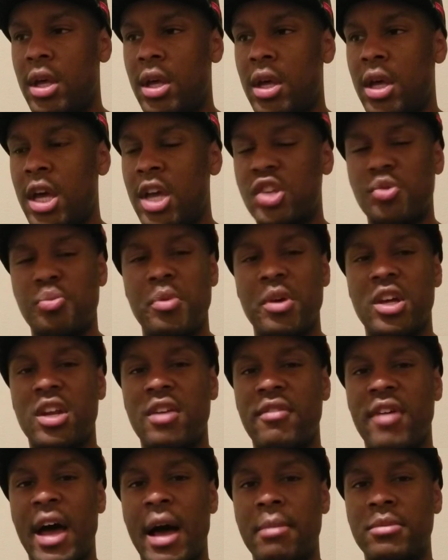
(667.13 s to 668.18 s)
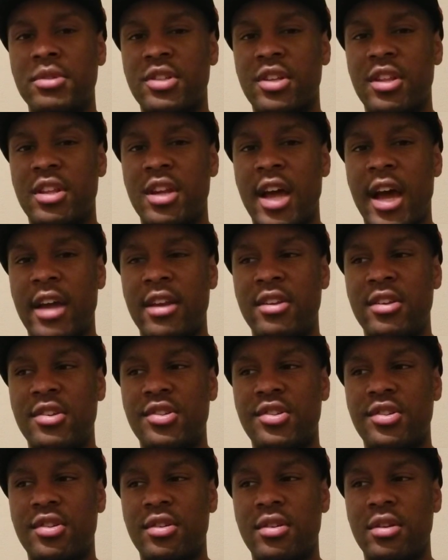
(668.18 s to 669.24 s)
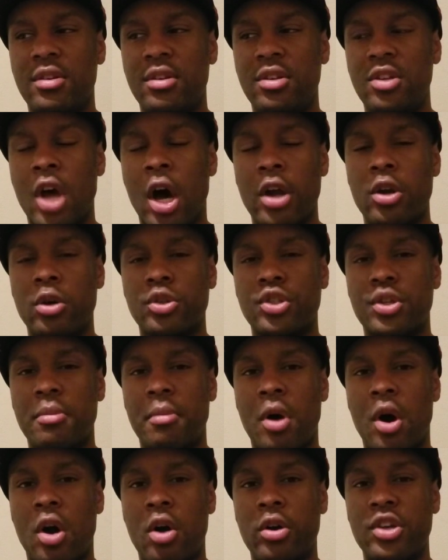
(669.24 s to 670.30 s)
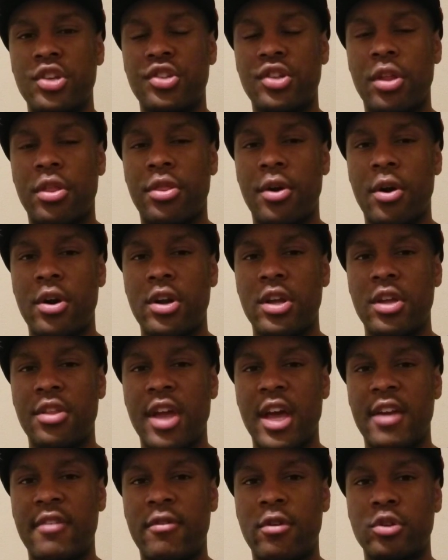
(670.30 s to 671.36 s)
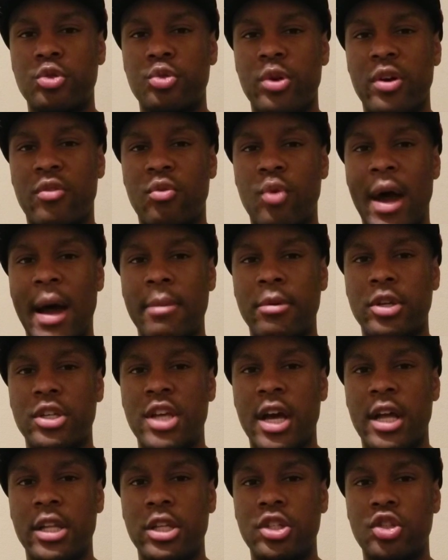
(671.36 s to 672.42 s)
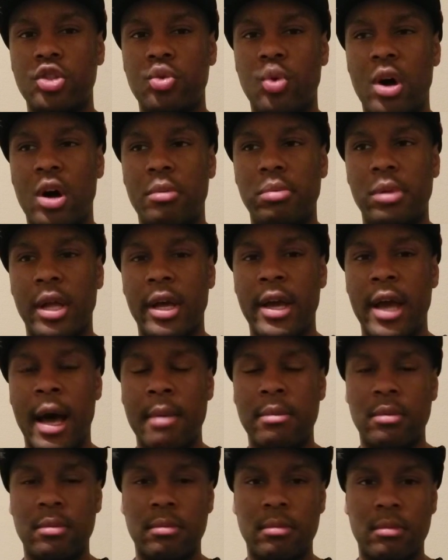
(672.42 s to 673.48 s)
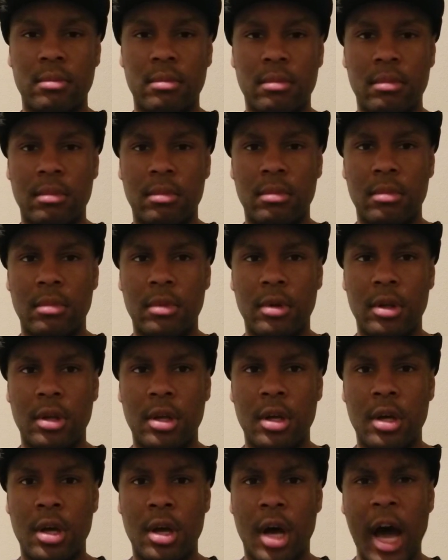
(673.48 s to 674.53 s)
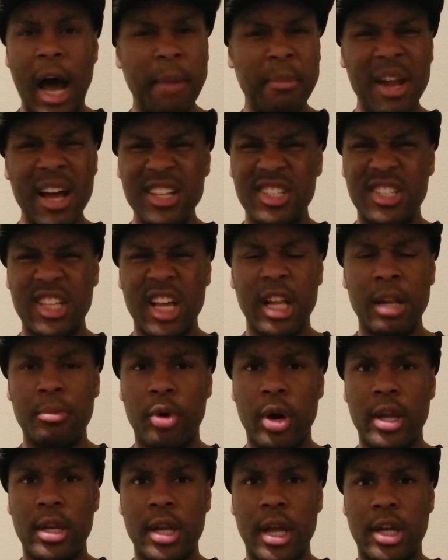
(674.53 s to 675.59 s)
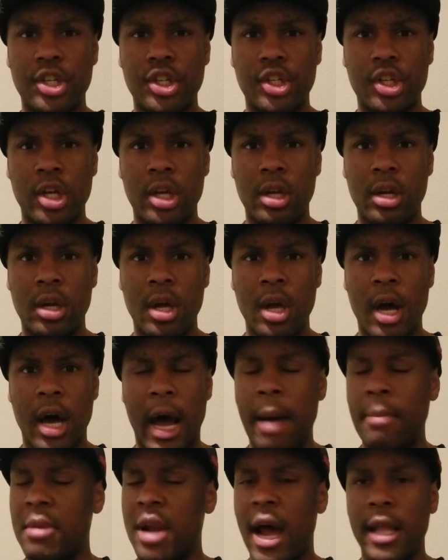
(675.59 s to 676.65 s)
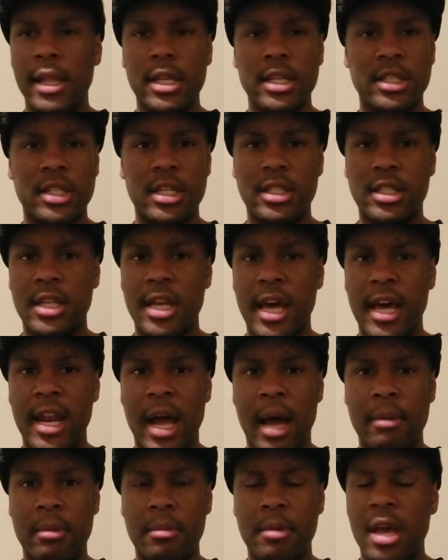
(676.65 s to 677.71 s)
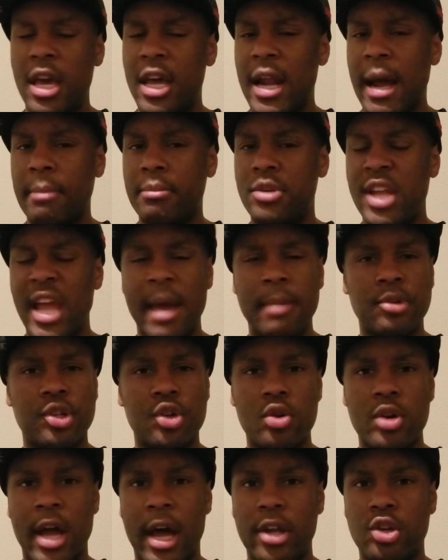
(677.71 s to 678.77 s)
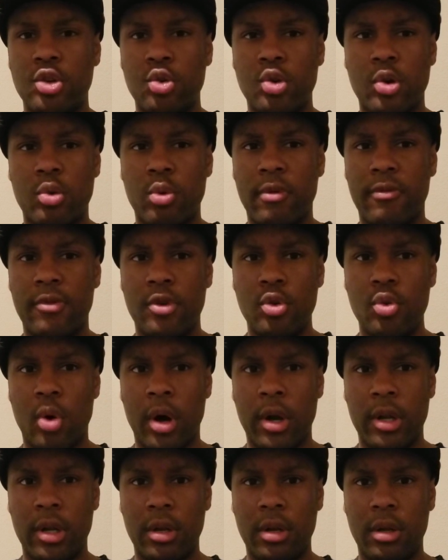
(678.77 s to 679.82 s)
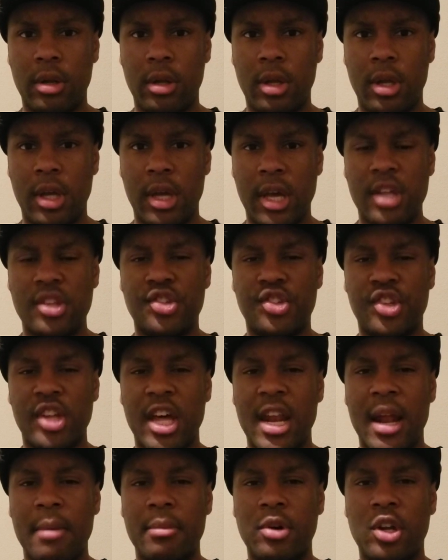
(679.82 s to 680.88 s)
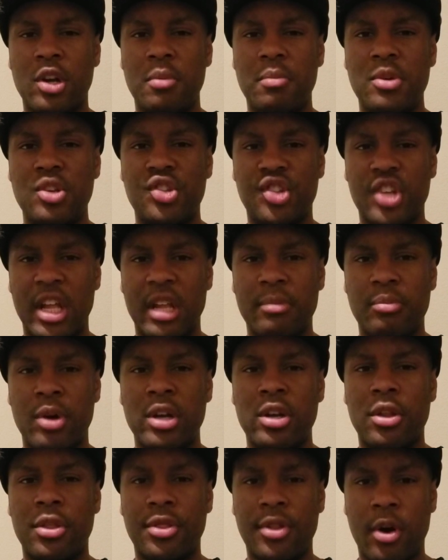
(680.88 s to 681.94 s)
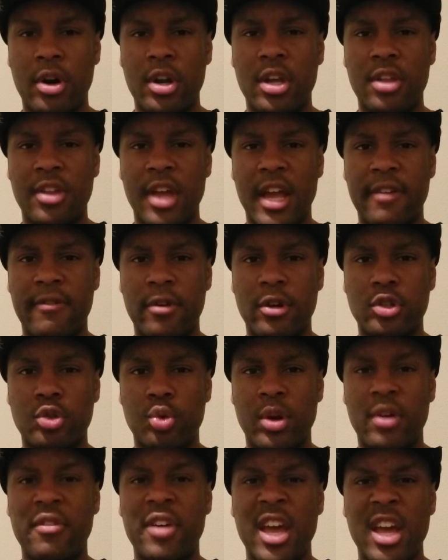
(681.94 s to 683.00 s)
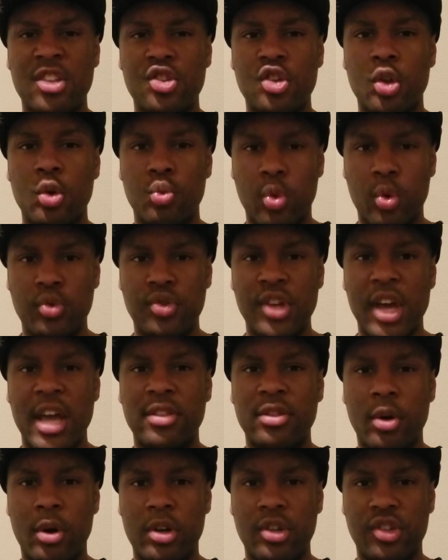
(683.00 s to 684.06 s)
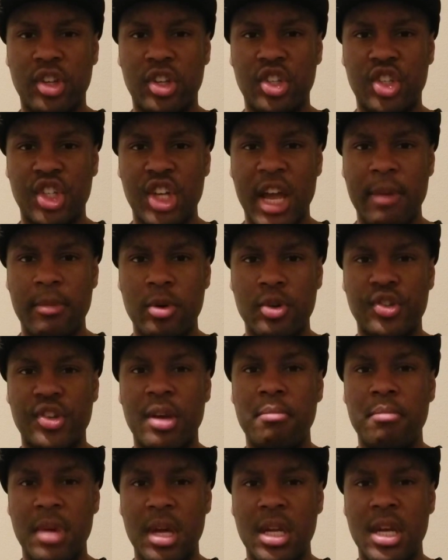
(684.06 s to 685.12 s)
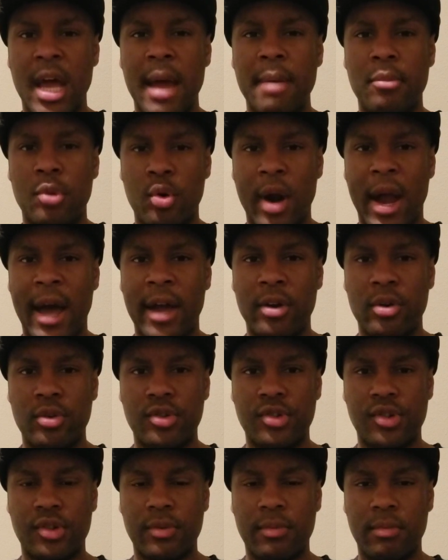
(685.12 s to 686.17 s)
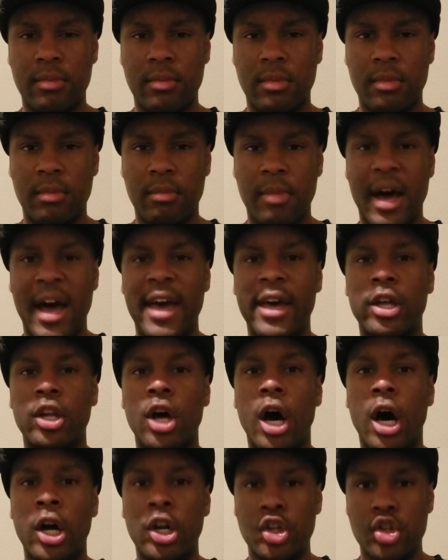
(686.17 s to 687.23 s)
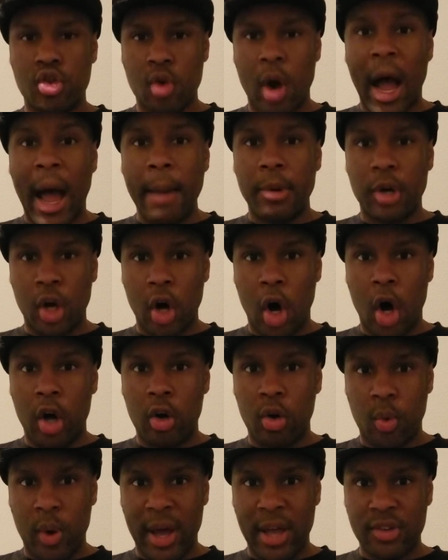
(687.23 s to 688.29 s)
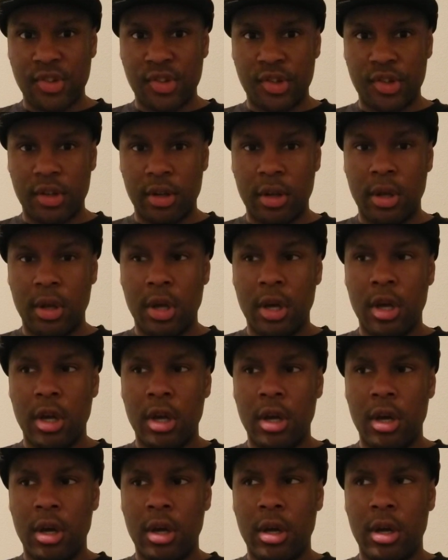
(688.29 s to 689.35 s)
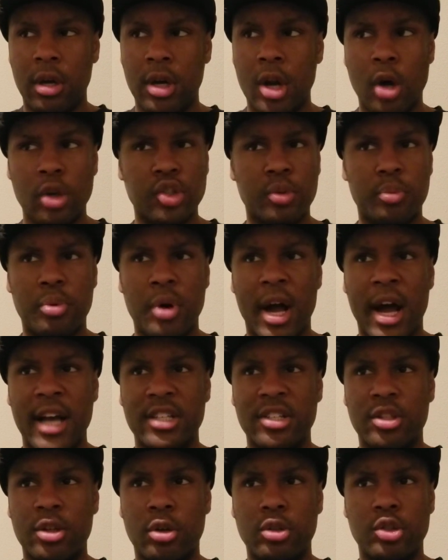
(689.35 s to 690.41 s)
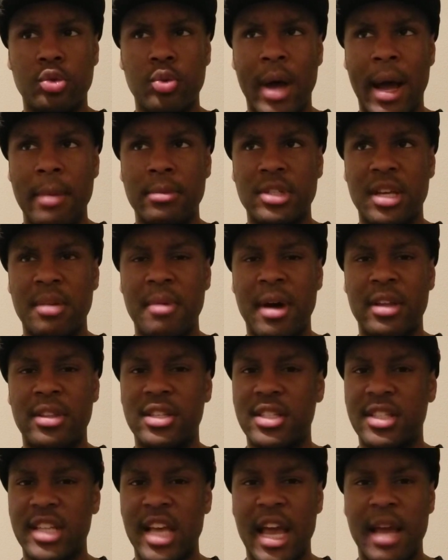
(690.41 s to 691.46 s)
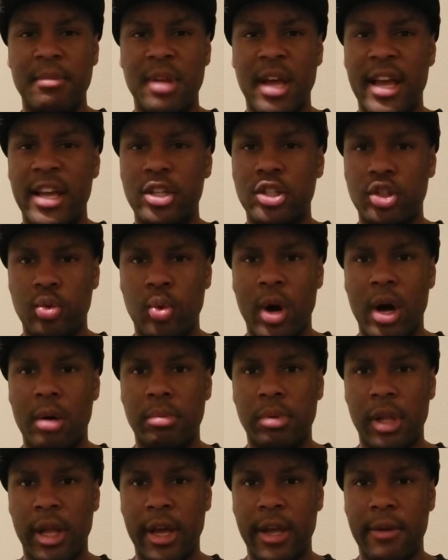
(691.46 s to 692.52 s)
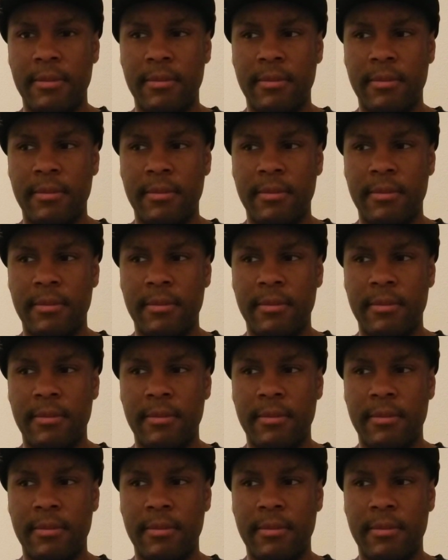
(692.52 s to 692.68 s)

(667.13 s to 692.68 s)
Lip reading: And speaking of albums of the 90s, y'all know tomorrow is the 30th anniversary of Robert Kelly's 12 Play album. I'm not celebrating that shit. I'm not listening to that album, and I'm damn sure not doing a review on it. Instead, I'm going to be celebrating the 30th anniversary of Enter the Wu-Tang 36 Chambers and Midnight Marauders by a Tribe Called Quest. No surprise, those two albums came out the same day as 12 Play.